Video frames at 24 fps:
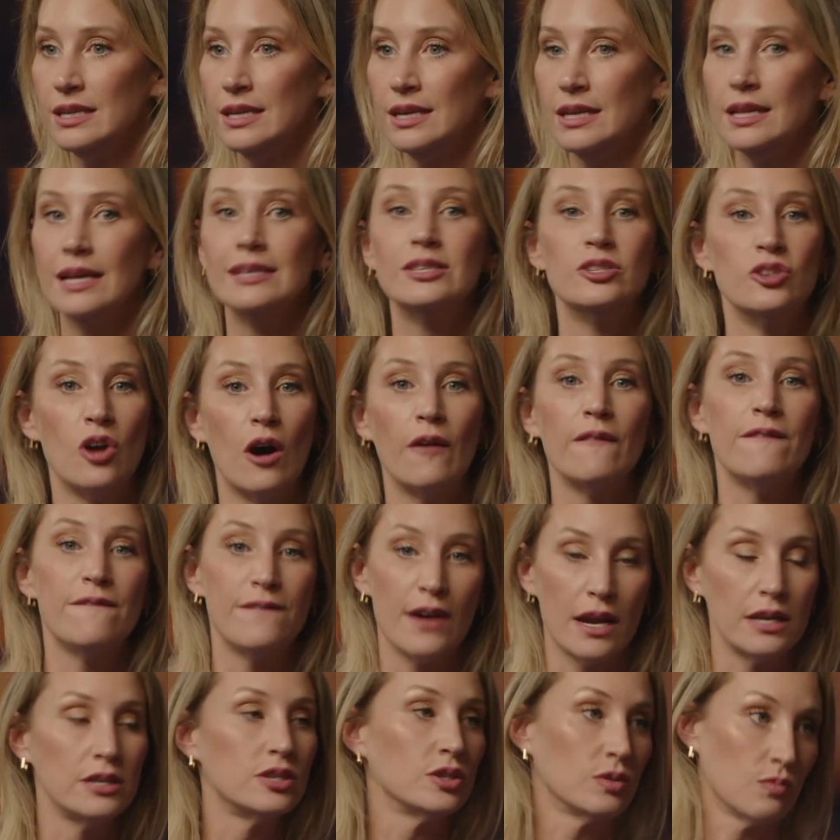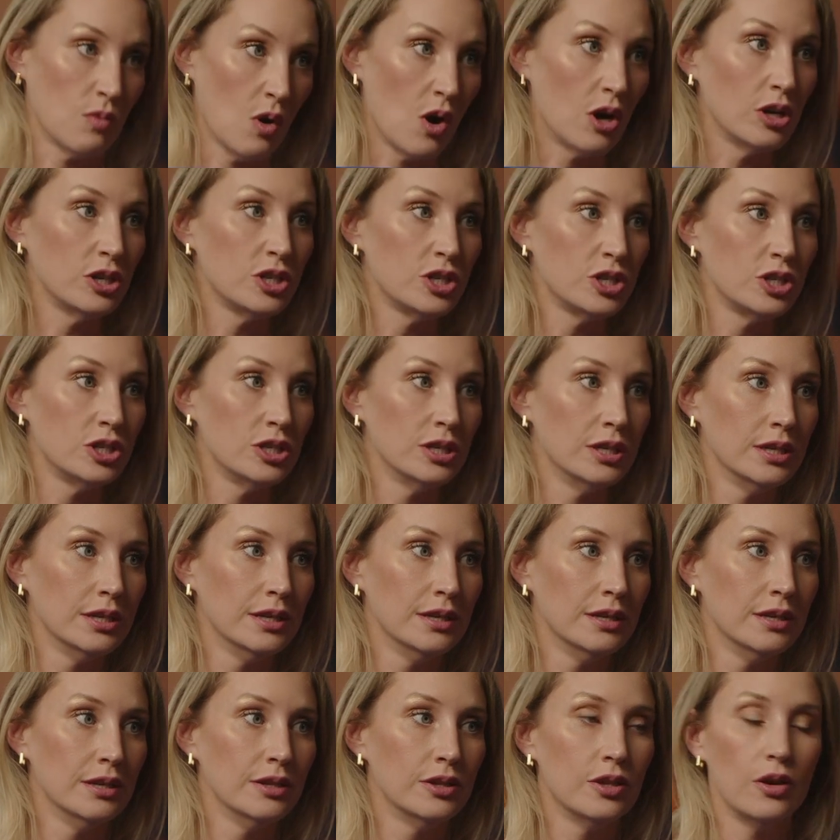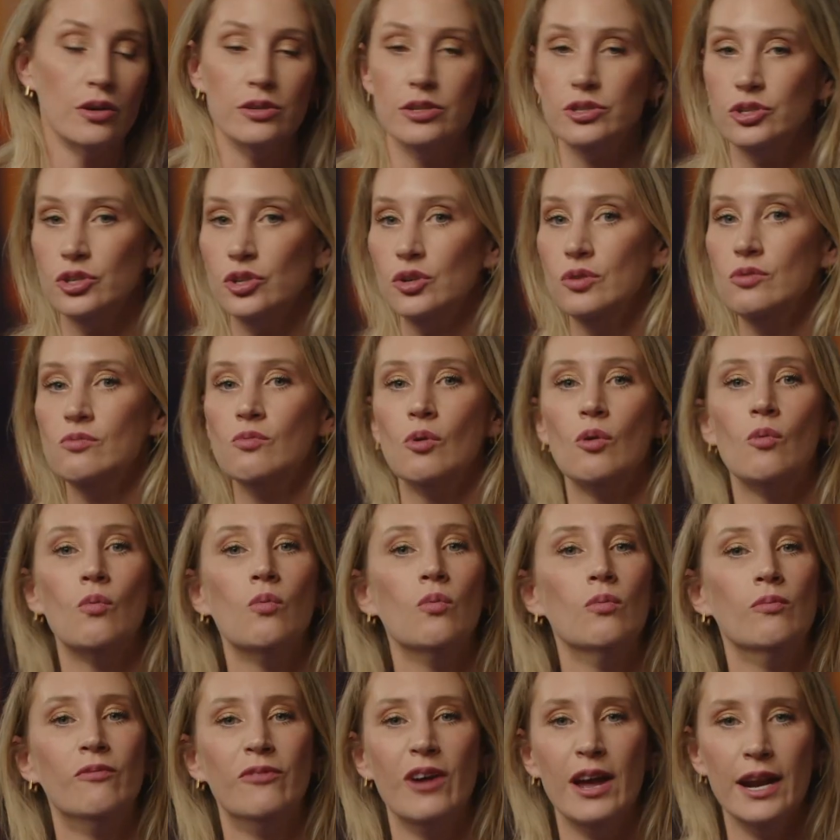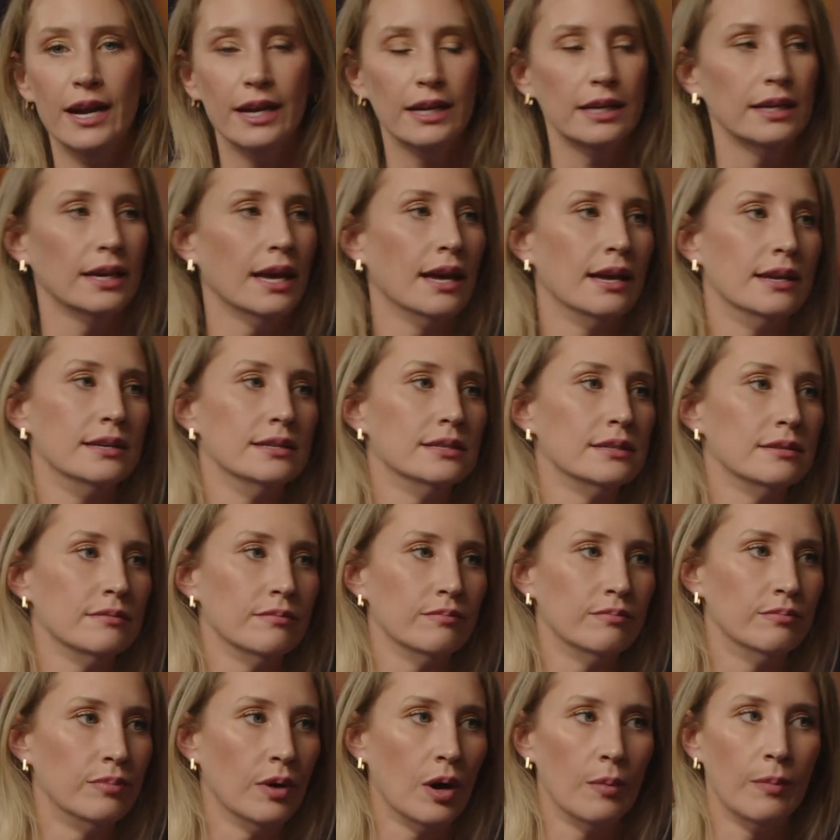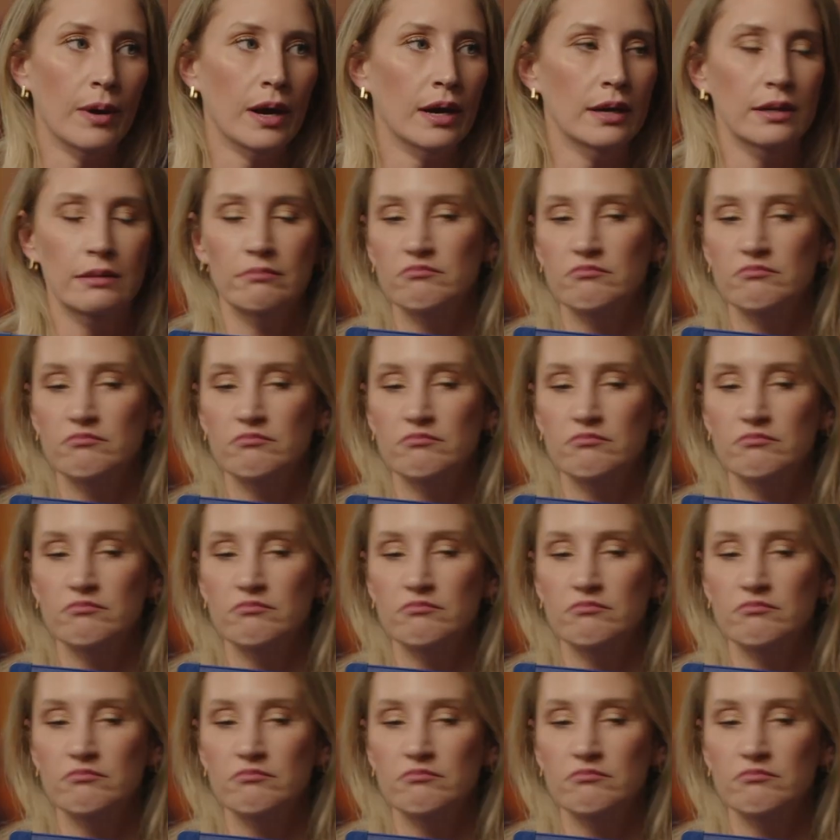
yeah. it's not fun to watch. Mm. Those two were Fennec and Boba.